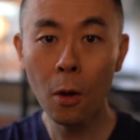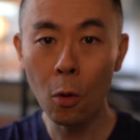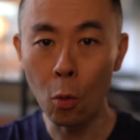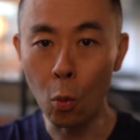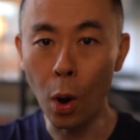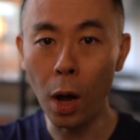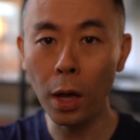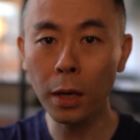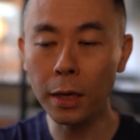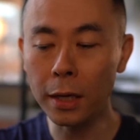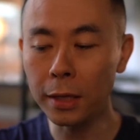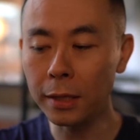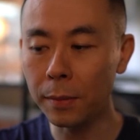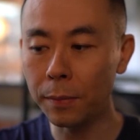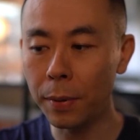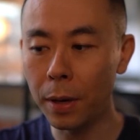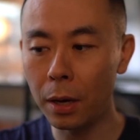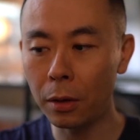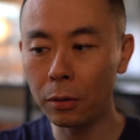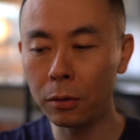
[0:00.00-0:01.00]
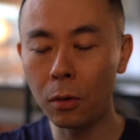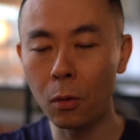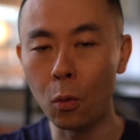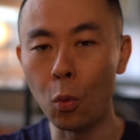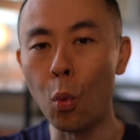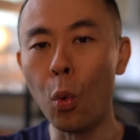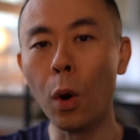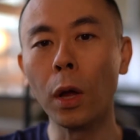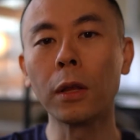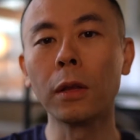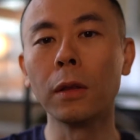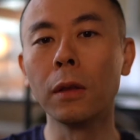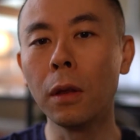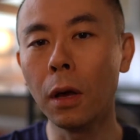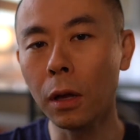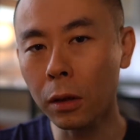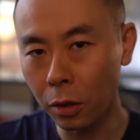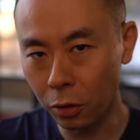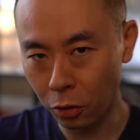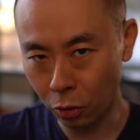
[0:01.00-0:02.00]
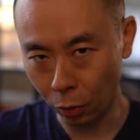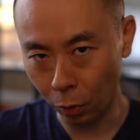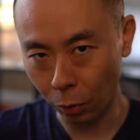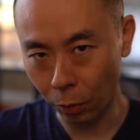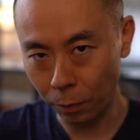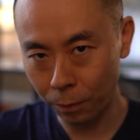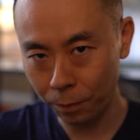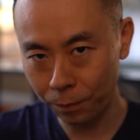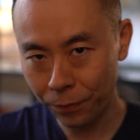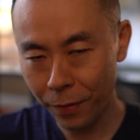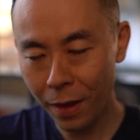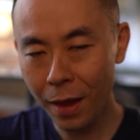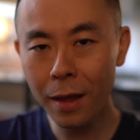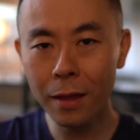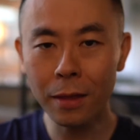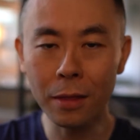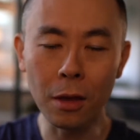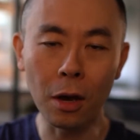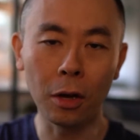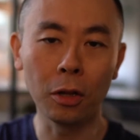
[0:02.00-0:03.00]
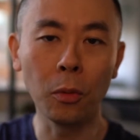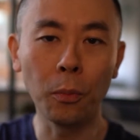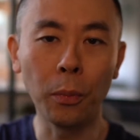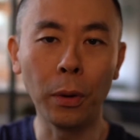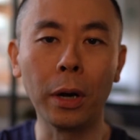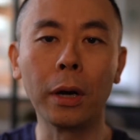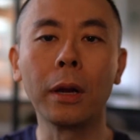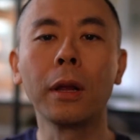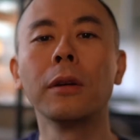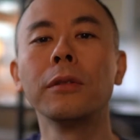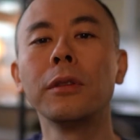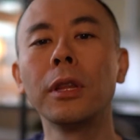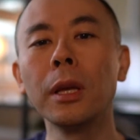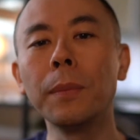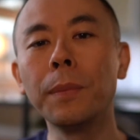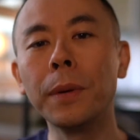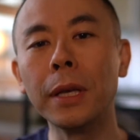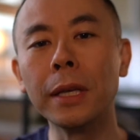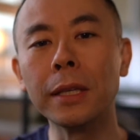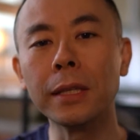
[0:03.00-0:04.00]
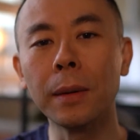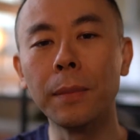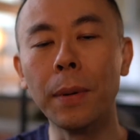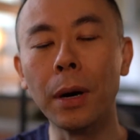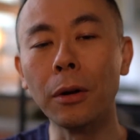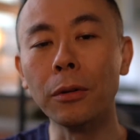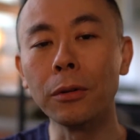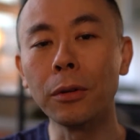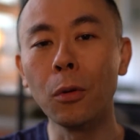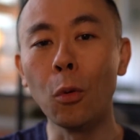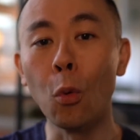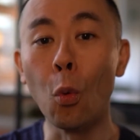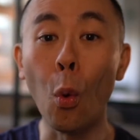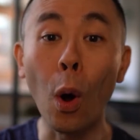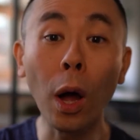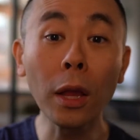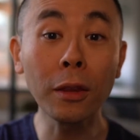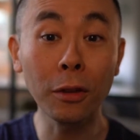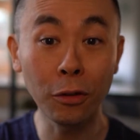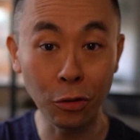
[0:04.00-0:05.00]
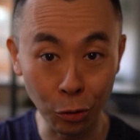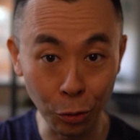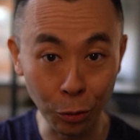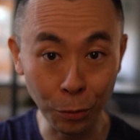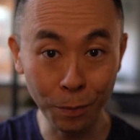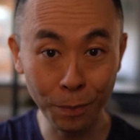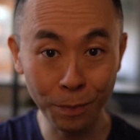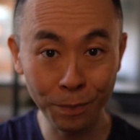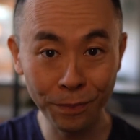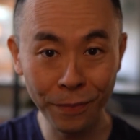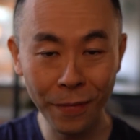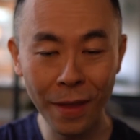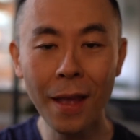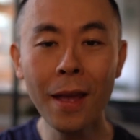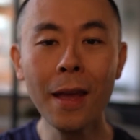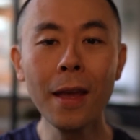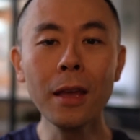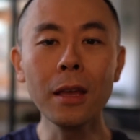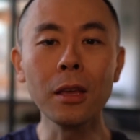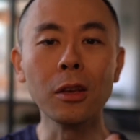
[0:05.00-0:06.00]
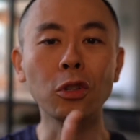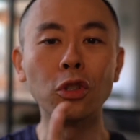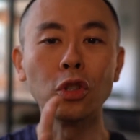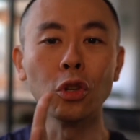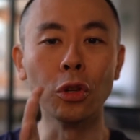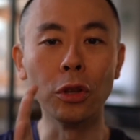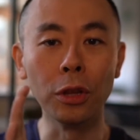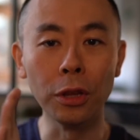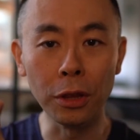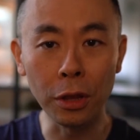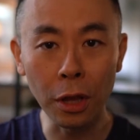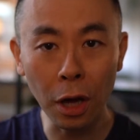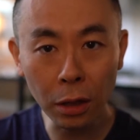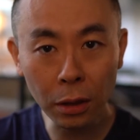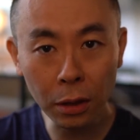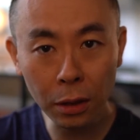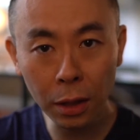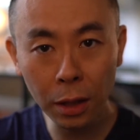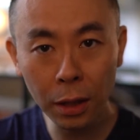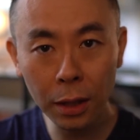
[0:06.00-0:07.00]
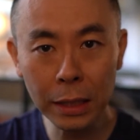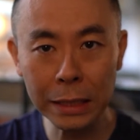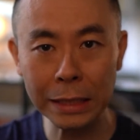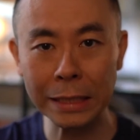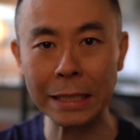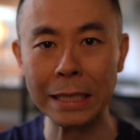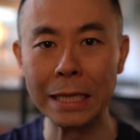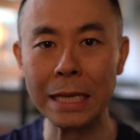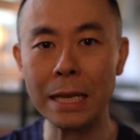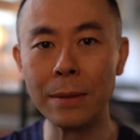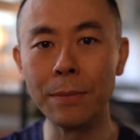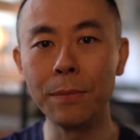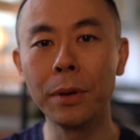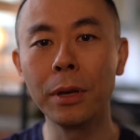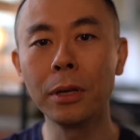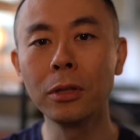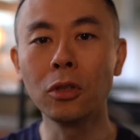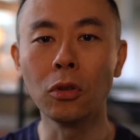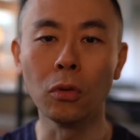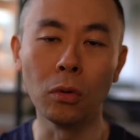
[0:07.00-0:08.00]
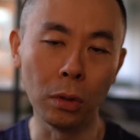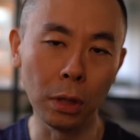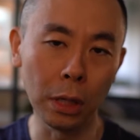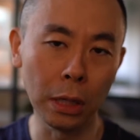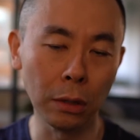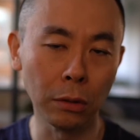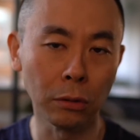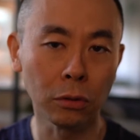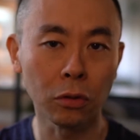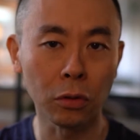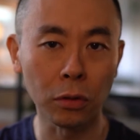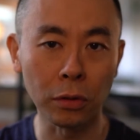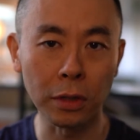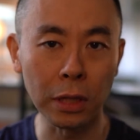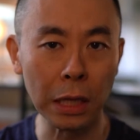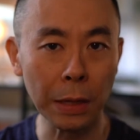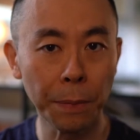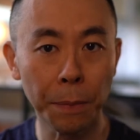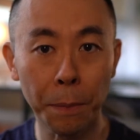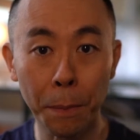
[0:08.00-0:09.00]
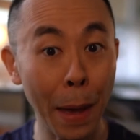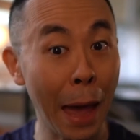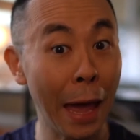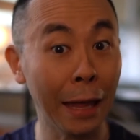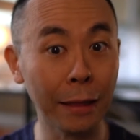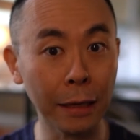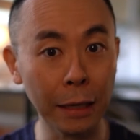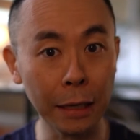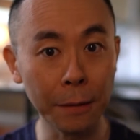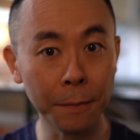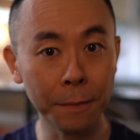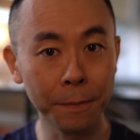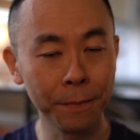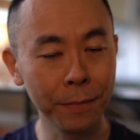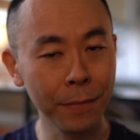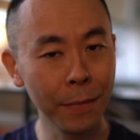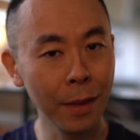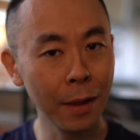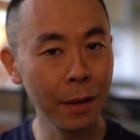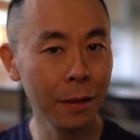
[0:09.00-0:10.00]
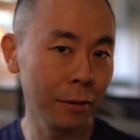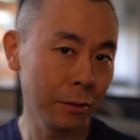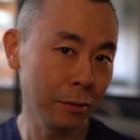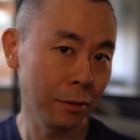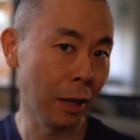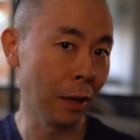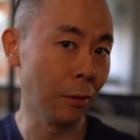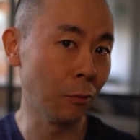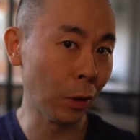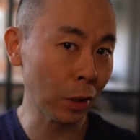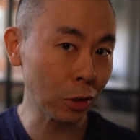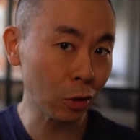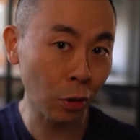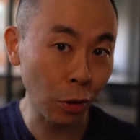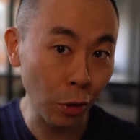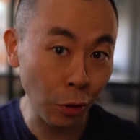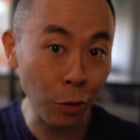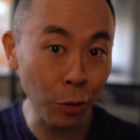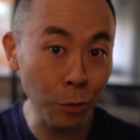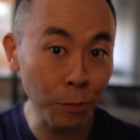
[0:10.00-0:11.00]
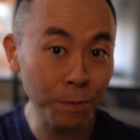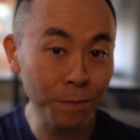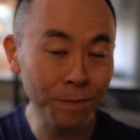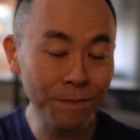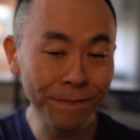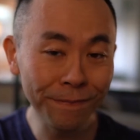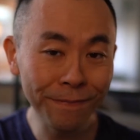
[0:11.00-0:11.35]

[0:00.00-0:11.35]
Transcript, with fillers: One is about what not to do. The other practical tip is about what to do. You should not sleep too little, to sleep badly. And what should you do?